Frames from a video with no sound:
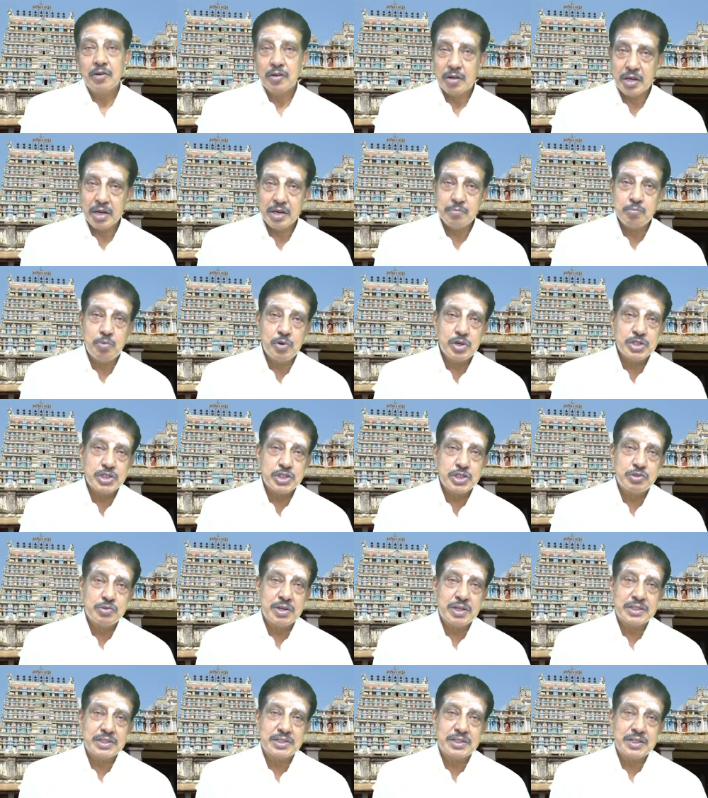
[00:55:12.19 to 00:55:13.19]
can boast
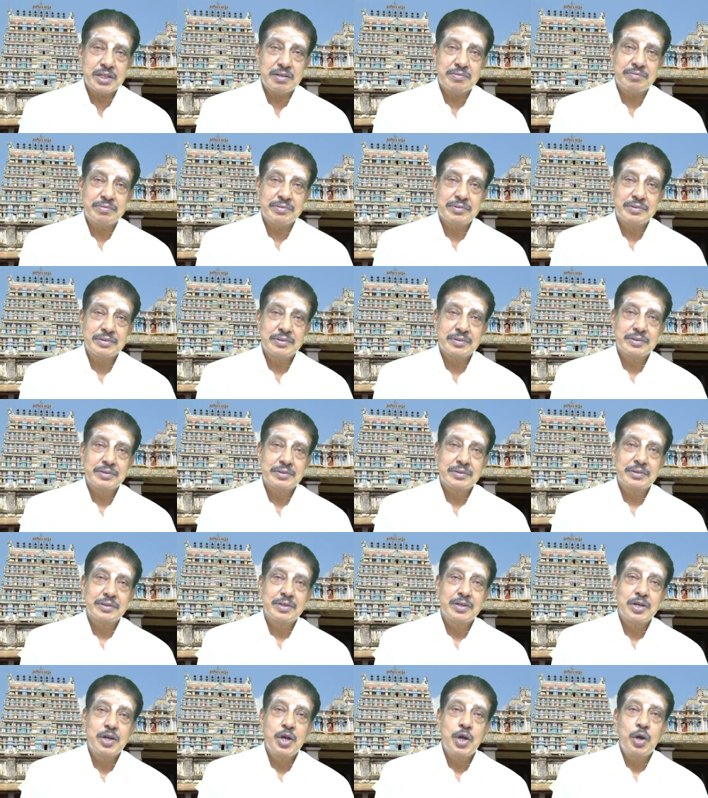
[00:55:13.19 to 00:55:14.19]
yourself.
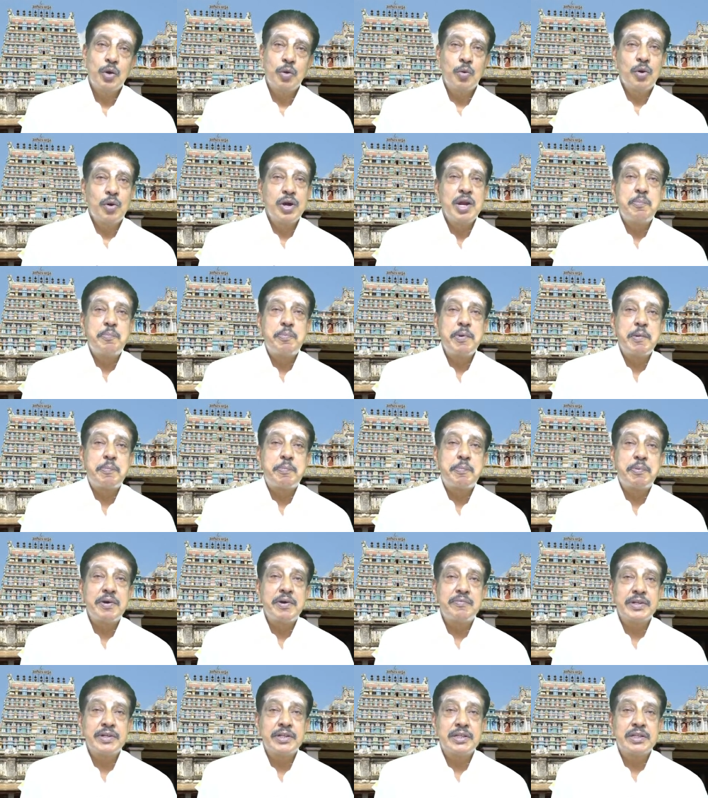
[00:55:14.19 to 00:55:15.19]
Only people with